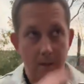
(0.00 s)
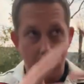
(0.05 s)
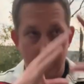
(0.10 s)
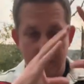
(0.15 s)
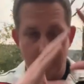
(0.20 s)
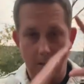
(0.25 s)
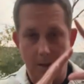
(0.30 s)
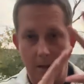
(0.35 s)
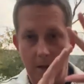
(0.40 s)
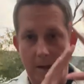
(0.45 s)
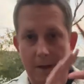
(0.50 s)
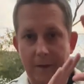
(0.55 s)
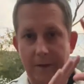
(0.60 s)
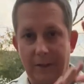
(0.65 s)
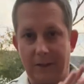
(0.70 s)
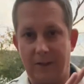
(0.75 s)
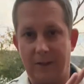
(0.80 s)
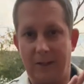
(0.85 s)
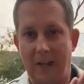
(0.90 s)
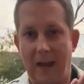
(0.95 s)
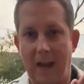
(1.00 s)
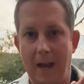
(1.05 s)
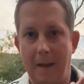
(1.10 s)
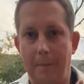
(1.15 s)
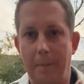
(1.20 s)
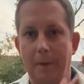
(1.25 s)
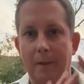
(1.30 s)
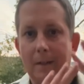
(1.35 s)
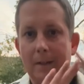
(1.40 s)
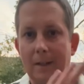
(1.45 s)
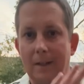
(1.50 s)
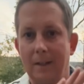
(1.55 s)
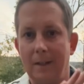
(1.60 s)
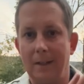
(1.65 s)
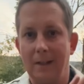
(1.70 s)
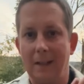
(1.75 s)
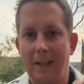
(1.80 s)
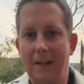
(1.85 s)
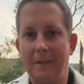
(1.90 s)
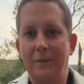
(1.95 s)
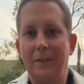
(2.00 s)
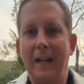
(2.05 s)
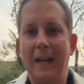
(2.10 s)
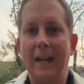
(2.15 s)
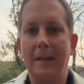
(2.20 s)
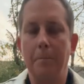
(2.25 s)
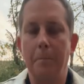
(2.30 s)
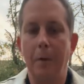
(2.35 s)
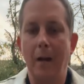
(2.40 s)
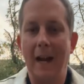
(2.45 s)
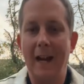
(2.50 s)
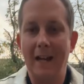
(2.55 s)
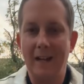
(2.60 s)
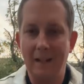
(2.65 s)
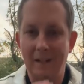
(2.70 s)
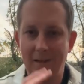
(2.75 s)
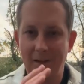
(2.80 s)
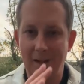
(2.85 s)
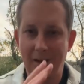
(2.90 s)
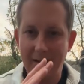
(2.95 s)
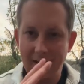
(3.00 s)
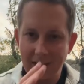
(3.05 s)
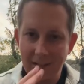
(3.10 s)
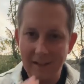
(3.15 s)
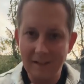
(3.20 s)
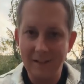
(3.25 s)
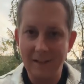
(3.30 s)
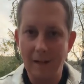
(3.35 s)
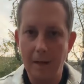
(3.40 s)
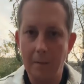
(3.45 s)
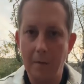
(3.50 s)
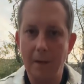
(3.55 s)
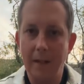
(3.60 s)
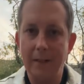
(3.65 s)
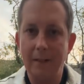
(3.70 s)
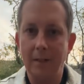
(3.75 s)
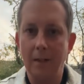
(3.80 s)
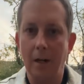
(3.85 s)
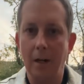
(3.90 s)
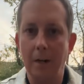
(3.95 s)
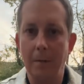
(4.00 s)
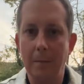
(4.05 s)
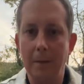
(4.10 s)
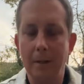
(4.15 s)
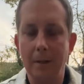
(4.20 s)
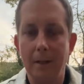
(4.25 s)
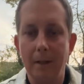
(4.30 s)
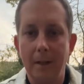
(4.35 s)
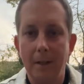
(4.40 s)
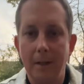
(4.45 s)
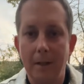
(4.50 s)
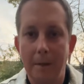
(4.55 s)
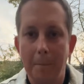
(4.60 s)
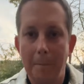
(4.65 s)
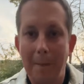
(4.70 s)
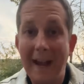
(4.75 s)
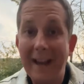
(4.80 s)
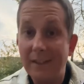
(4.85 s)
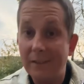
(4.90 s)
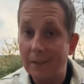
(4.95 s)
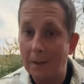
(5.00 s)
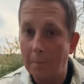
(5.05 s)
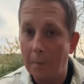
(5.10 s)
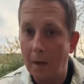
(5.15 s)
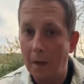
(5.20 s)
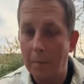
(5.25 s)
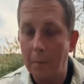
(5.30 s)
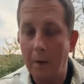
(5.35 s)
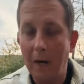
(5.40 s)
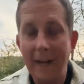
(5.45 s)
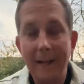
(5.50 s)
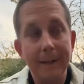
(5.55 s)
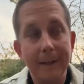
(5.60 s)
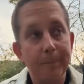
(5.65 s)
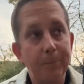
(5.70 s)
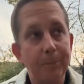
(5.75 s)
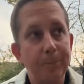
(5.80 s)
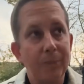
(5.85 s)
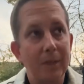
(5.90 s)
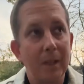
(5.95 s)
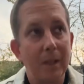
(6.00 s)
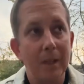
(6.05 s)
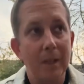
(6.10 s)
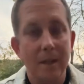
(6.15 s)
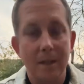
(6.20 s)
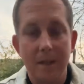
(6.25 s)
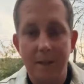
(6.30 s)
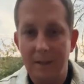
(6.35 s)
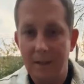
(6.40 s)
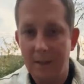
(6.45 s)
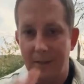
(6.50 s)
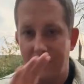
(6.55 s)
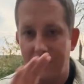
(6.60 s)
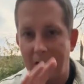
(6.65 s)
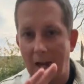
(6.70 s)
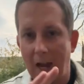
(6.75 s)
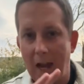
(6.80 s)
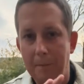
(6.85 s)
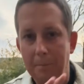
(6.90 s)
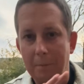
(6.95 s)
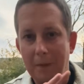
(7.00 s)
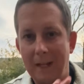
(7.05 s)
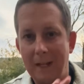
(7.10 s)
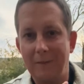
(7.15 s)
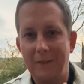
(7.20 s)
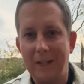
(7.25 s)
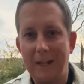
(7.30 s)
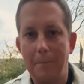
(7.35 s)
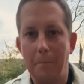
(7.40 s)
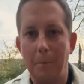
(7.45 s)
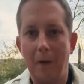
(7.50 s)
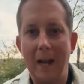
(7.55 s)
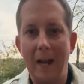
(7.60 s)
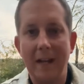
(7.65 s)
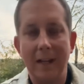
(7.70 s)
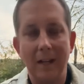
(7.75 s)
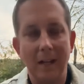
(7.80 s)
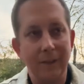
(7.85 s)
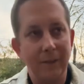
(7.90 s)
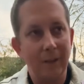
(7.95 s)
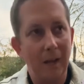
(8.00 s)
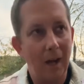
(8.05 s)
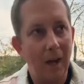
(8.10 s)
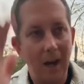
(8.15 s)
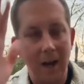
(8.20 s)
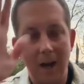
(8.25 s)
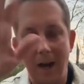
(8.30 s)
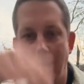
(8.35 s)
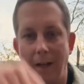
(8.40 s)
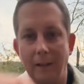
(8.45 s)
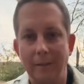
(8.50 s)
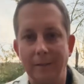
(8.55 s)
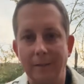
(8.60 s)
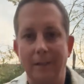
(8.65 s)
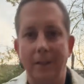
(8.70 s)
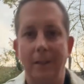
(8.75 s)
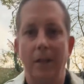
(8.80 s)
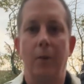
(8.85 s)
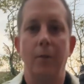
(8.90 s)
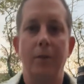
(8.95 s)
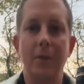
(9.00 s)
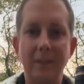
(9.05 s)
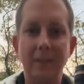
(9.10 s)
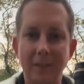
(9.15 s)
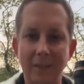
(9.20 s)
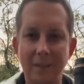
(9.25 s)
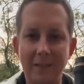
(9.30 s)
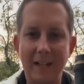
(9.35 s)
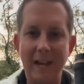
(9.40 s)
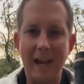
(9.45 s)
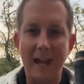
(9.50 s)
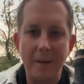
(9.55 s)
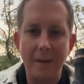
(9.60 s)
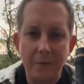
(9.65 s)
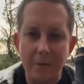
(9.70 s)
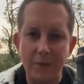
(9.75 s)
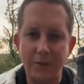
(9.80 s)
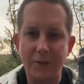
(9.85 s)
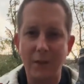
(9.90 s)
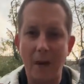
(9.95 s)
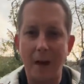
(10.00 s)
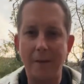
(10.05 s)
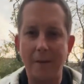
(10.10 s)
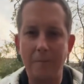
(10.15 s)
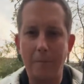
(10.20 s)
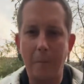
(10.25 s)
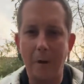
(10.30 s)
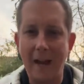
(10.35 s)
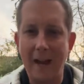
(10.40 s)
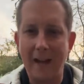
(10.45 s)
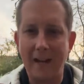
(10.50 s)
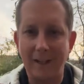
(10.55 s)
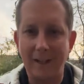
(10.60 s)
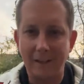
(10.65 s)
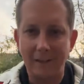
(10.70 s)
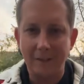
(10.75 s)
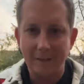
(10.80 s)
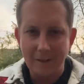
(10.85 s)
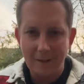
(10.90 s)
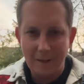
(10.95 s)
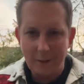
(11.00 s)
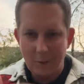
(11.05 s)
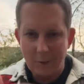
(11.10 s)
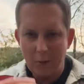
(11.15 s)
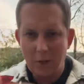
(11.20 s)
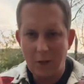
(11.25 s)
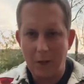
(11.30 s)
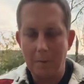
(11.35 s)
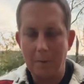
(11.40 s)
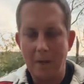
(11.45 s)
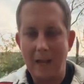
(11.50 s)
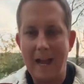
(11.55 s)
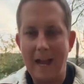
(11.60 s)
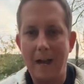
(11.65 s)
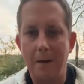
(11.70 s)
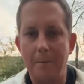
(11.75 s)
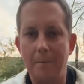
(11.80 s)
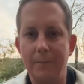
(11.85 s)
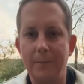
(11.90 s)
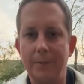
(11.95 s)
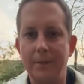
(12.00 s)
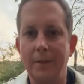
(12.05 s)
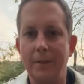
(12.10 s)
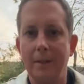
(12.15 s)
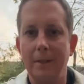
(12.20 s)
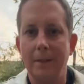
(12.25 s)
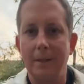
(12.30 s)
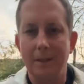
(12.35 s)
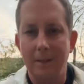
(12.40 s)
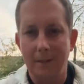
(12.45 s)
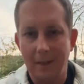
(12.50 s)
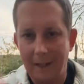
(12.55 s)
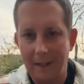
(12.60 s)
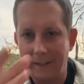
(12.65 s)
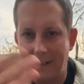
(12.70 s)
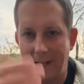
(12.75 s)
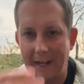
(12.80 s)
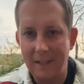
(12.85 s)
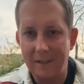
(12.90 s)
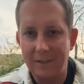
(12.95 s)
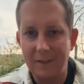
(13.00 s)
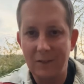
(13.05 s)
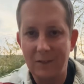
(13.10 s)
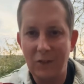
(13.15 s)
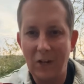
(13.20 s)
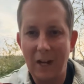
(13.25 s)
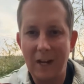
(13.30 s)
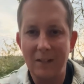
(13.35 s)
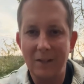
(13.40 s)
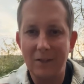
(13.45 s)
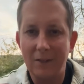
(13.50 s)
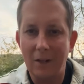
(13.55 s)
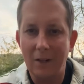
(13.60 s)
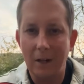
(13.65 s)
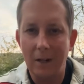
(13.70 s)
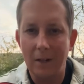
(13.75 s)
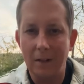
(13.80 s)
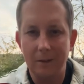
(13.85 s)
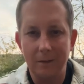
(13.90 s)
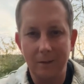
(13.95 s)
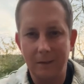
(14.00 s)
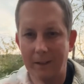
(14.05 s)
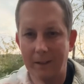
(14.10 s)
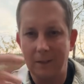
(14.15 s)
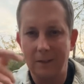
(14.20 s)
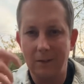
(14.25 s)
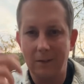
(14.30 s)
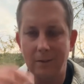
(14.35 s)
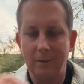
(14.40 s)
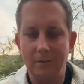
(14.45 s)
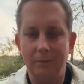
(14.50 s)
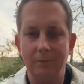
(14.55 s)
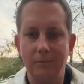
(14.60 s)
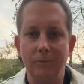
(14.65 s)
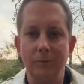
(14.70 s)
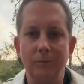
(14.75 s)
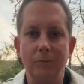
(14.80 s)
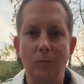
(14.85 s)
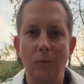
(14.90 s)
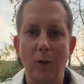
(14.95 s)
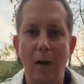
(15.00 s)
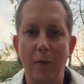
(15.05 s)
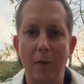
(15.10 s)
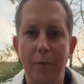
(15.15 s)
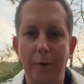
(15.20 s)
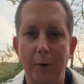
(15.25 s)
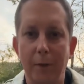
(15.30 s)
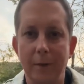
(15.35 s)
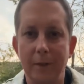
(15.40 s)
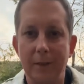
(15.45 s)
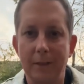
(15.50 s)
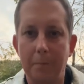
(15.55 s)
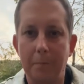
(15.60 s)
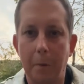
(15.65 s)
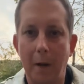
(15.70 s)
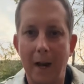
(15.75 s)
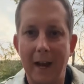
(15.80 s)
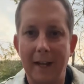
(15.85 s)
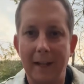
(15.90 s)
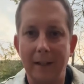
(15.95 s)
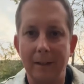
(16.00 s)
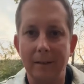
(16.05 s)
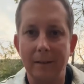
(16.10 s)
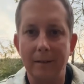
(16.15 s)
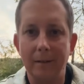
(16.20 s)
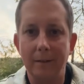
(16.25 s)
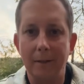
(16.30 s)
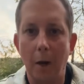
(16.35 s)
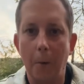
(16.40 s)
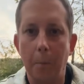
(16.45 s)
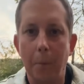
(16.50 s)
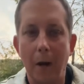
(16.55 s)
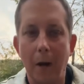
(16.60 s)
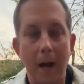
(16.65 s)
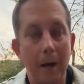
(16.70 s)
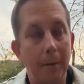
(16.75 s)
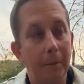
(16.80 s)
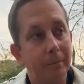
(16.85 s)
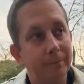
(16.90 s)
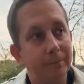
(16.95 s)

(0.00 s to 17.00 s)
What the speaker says: this top left-hand bracket, it's like an NCAA tournament basketball bracket. This top left-hand bracket, I thought, this is kind of a soft bracket. There's a couple of albums like Alice in Chains' Dirt that could just run through this bracket, no problem.